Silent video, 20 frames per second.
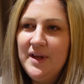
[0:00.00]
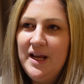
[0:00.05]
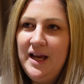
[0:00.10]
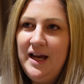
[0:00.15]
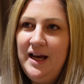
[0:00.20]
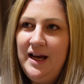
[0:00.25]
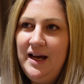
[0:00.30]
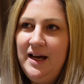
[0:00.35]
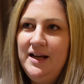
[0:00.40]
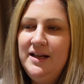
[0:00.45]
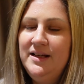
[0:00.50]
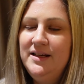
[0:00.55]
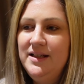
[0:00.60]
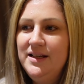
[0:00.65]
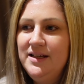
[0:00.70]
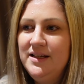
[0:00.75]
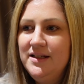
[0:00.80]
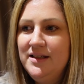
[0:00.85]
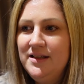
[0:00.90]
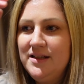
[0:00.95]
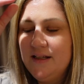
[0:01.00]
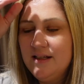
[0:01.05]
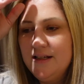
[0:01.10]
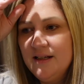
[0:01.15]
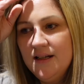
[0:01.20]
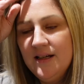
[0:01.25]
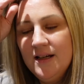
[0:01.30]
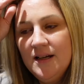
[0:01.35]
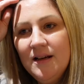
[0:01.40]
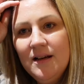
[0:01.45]
and
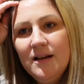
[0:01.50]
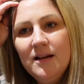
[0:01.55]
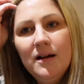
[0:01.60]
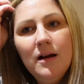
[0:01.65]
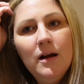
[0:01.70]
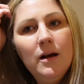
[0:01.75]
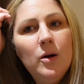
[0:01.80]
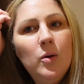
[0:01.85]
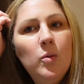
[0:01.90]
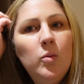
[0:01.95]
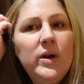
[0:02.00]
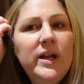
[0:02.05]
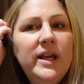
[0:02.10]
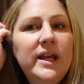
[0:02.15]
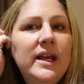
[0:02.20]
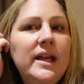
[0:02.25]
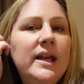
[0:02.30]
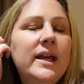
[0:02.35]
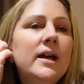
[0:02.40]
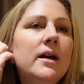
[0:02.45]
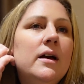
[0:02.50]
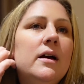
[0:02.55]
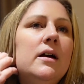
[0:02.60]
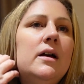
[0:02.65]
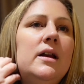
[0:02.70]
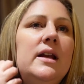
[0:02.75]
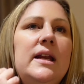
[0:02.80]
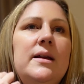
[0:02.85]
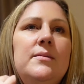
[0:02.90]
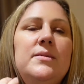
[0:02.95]
we
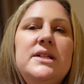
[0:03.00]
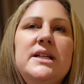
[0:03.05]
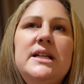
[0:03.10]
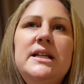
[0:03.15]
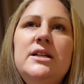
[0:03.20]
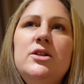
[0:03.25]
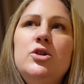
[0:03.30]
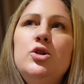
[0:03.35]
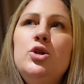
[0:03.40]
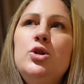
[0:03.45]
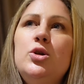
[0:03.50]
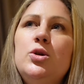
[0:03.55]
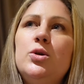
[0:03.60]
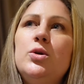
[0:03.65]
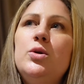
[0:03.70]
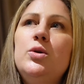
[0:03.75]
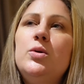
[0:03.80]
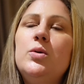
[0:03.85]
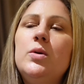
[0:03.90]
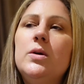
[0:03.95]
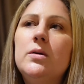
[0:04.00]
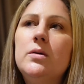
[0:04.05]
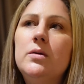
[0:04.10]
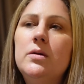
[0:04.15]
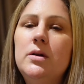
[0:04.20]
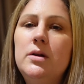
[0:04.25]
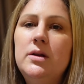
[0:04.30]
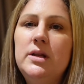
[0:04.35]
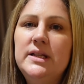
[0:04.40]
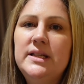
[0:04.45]
nipped into,
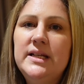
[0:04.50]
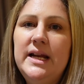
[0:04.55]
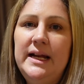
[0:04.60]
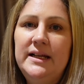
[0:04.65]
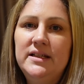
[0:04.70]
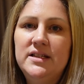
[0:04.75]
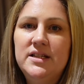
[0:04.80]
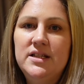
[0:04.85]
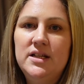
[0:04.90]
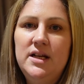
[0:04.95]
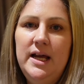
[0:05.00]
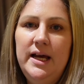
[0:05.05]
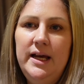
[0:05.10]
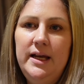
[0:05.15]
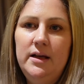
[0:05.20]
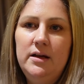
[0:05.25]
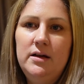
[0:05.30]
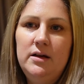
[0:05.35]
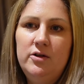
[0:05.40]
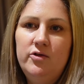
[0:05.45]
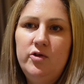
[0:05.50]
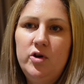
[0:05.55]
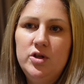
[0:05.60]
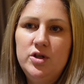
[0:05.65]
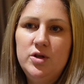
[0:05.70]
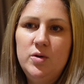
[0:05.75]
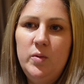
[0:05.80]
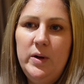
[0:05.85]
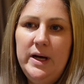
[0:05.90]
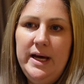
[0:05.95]
there's an Asda like across
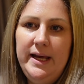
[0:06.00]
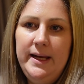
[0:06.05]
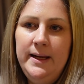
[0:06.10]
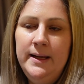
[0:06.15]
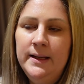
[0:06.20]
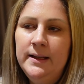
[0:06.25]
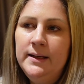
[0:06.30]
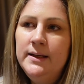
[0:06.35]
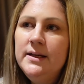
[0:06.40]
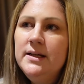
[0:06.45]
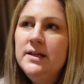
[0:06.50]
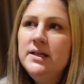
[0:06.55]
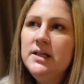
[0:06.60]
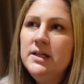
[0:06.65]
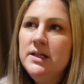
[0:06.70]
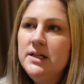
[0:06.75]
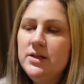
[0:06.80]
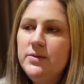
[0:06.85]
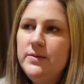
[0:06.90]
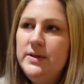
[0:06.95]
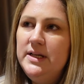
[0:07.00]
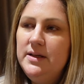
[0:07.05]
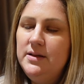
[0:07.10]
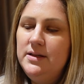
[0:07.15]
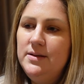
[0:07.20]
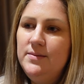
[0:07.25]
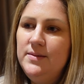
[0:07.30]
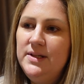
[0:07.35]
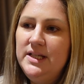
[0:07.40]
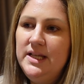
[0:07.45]
the way, so we nipped
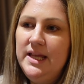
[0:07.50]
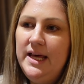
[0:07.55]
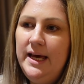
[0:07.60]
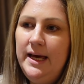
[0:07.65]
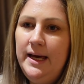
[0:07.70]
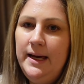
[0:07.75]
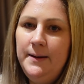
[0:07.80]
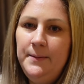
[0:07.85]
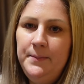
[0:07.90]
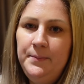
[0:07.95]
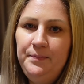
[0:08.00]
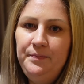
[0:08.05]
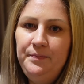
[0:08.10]
into there,